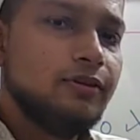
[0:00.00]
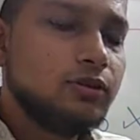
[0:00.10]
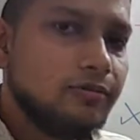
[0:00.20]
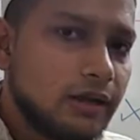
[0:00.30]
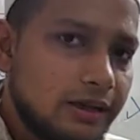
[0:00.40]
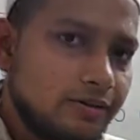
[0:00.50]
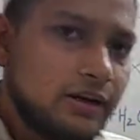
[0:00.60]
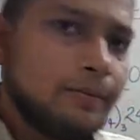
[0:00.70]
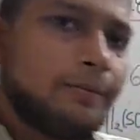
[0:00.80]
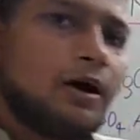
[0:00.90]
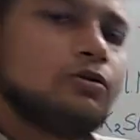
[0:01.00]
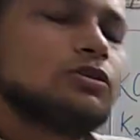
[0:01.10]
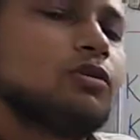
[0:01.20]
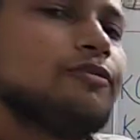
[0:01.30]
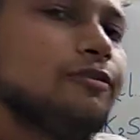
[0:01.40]
of the given compounds
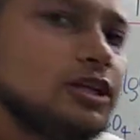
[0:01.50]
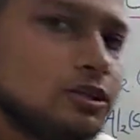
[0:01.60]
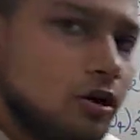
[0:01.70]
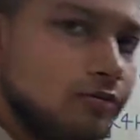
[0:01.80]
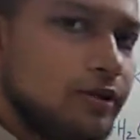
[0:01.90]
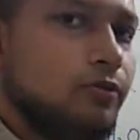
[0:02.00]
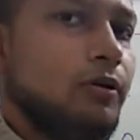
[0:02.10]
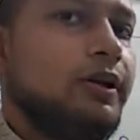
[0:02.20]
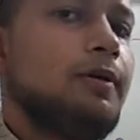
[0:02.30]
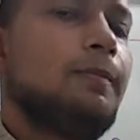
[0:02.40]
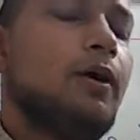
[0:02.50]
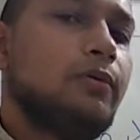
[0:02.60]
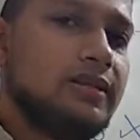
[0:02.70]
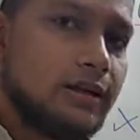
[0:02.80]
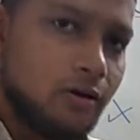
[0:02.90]
or which of the following
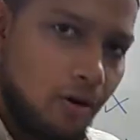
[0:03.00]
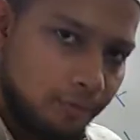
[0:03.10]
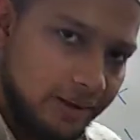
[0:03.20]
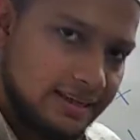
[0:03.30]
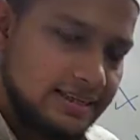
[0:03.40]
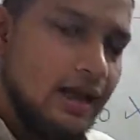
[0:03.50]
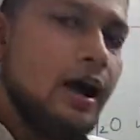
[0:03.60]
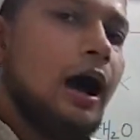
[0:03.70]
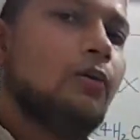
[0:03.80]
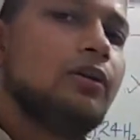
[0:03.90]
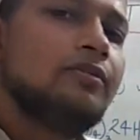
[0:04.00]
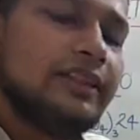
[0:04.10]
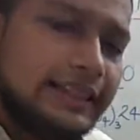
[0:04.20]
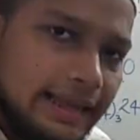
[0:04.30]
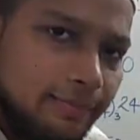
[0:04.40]
compound is a complex? How will
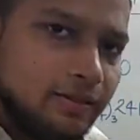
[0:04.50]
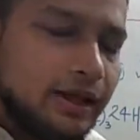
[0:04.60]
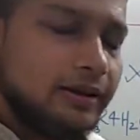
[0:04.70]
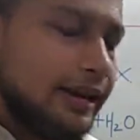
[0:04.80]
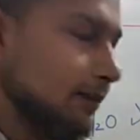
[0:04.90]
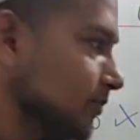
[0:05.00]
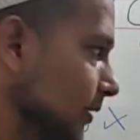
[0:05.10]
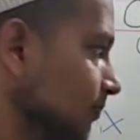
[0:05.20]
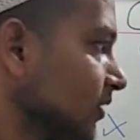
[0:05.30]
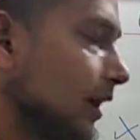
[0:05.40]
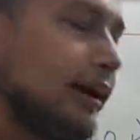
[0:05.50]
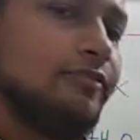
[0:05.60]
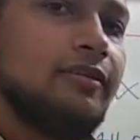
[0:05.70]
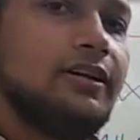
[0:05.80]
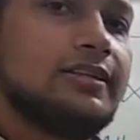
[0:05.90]
we name them, and
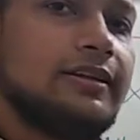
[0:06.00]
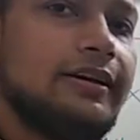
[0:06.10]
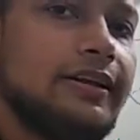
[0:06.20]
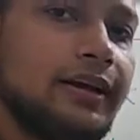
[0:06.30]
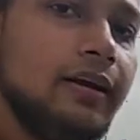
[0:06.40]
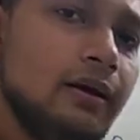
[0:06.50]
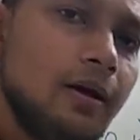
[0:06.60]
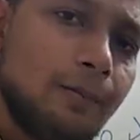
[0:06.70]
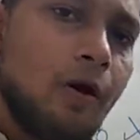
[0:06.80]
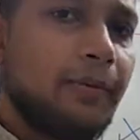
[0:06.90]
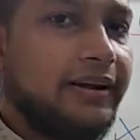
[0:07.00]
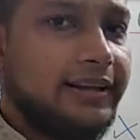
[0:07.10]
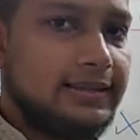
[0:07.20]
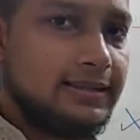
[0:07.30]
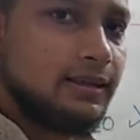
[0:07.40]
we will study their
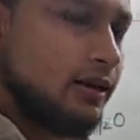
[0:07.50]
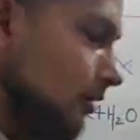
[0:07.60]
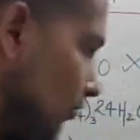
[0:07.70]
properties. Now